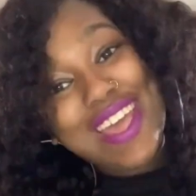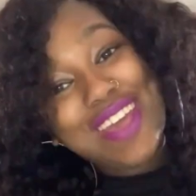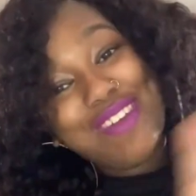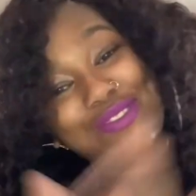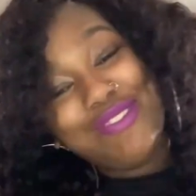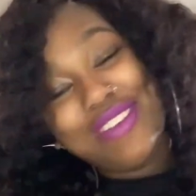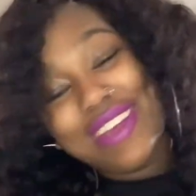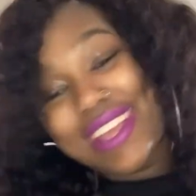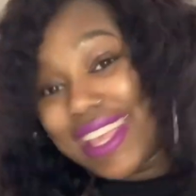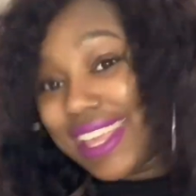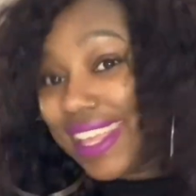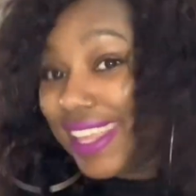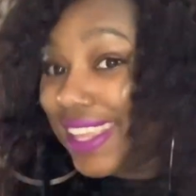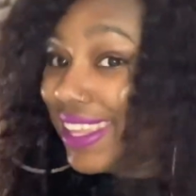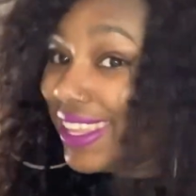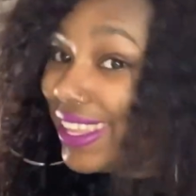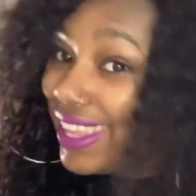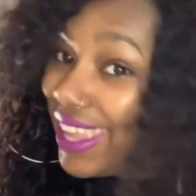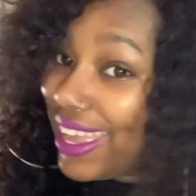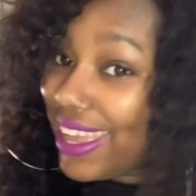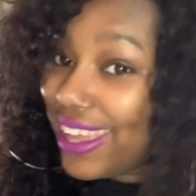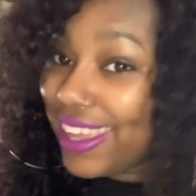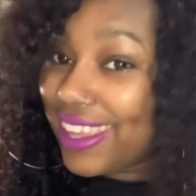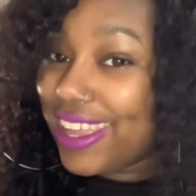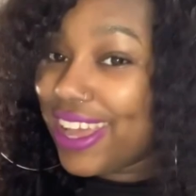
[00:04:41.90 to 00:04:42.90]
But
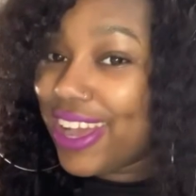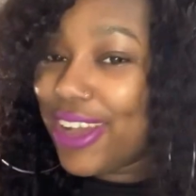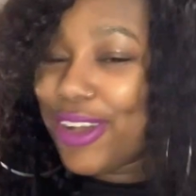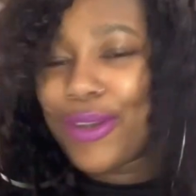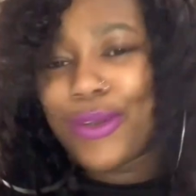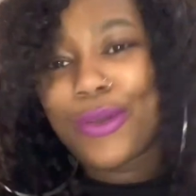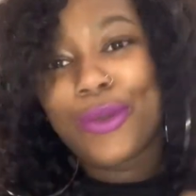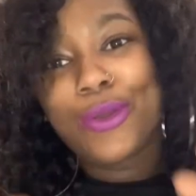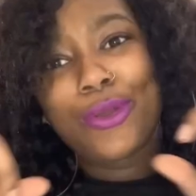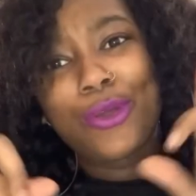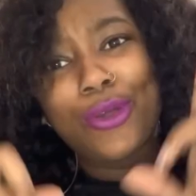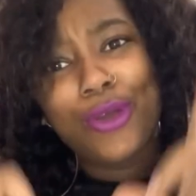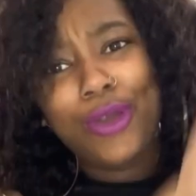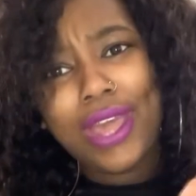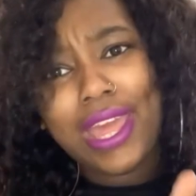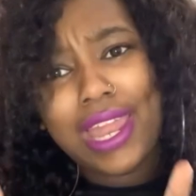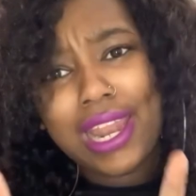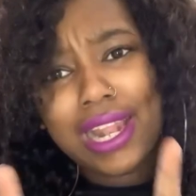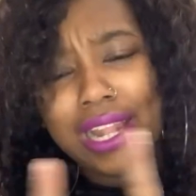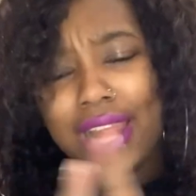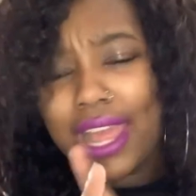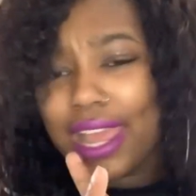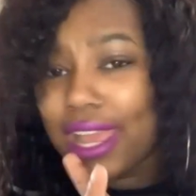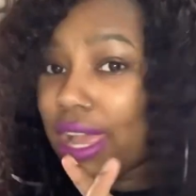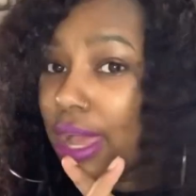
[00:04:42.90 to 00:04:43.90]
yeah, y'all, go ahead and
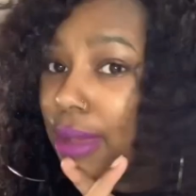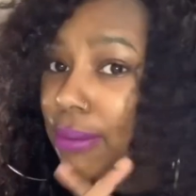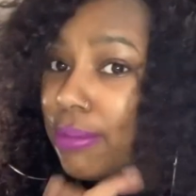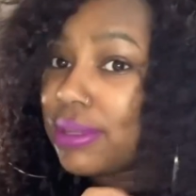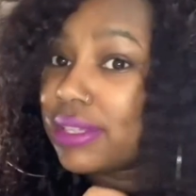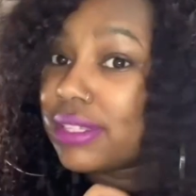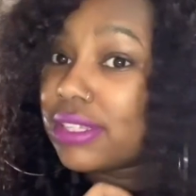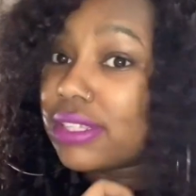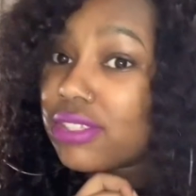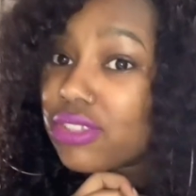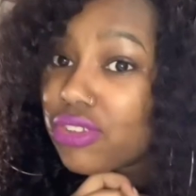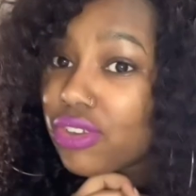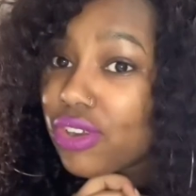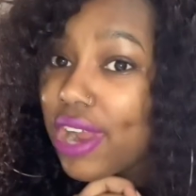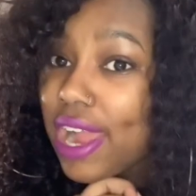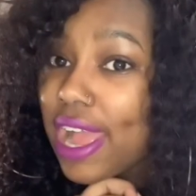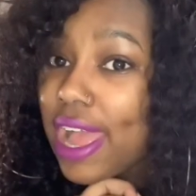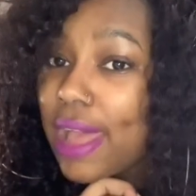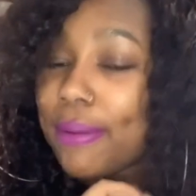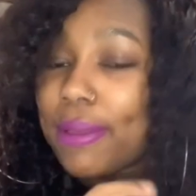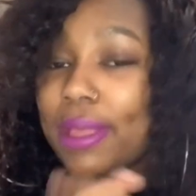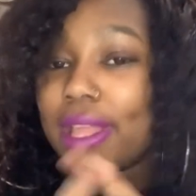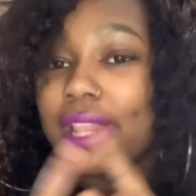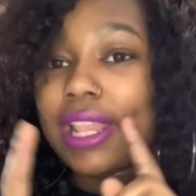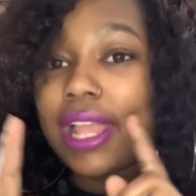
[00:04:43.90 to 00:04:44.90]
like, comment, subscribe,
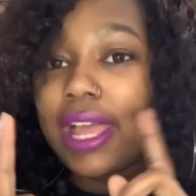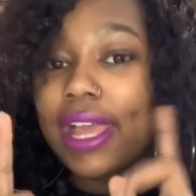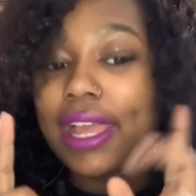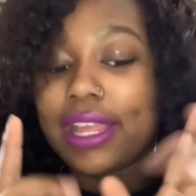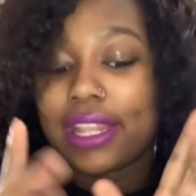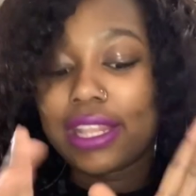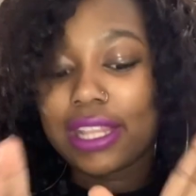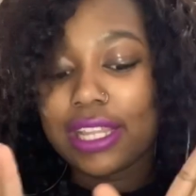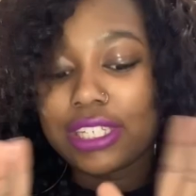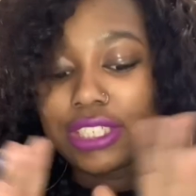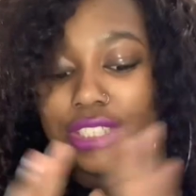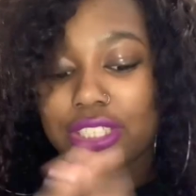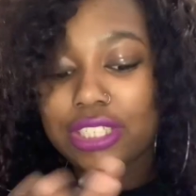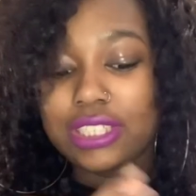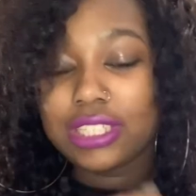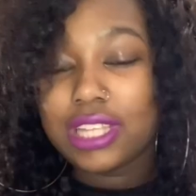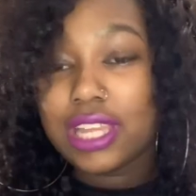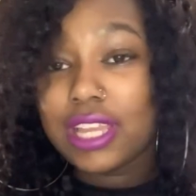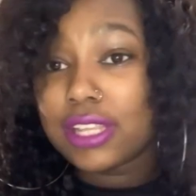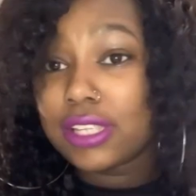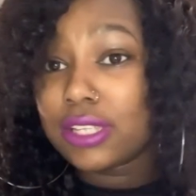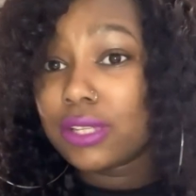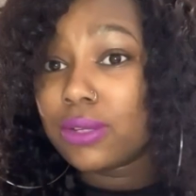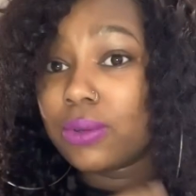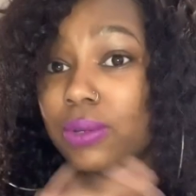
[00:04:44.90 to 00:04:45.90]
and like, let's just get
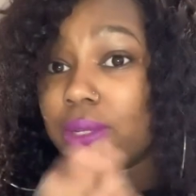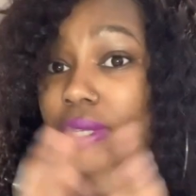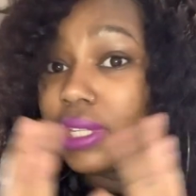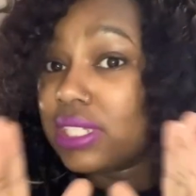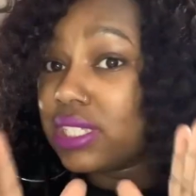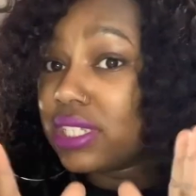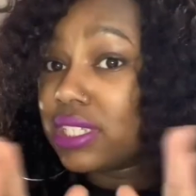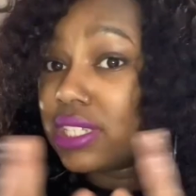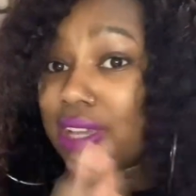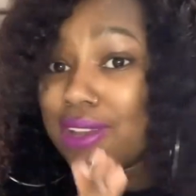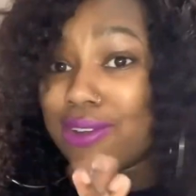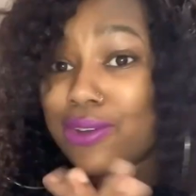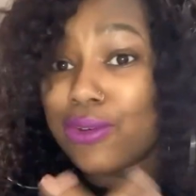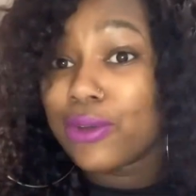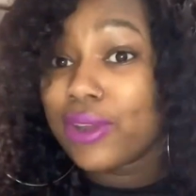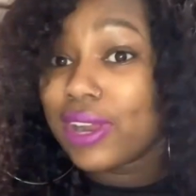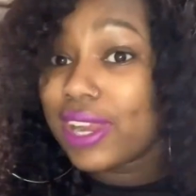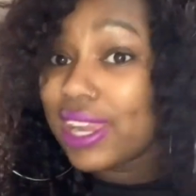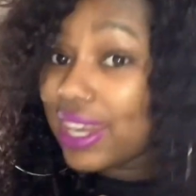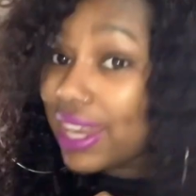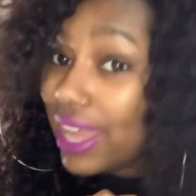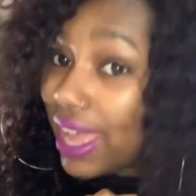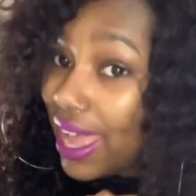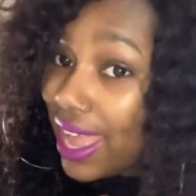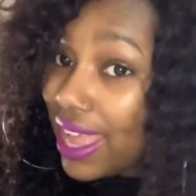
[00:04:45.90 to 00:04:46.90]
to it. This is
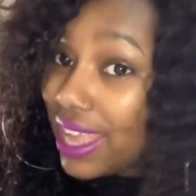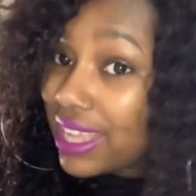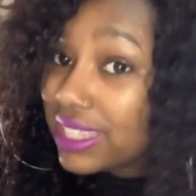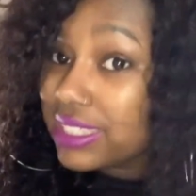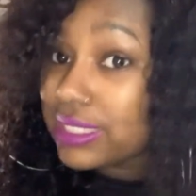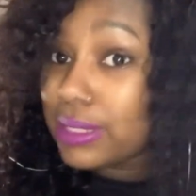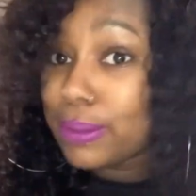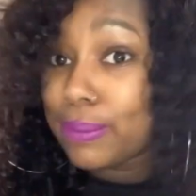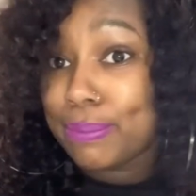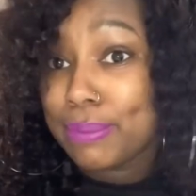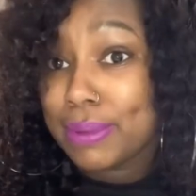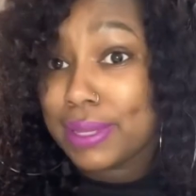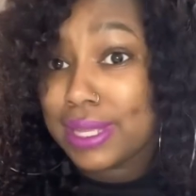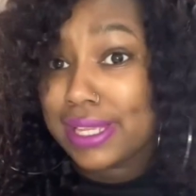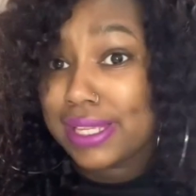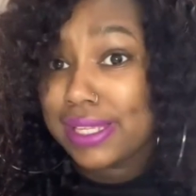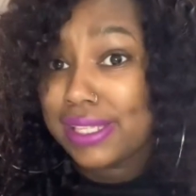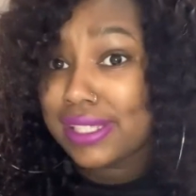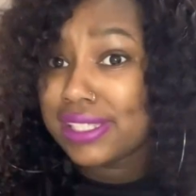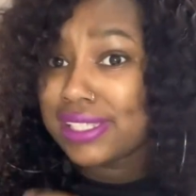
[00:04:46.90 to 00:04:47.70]
unorganized, but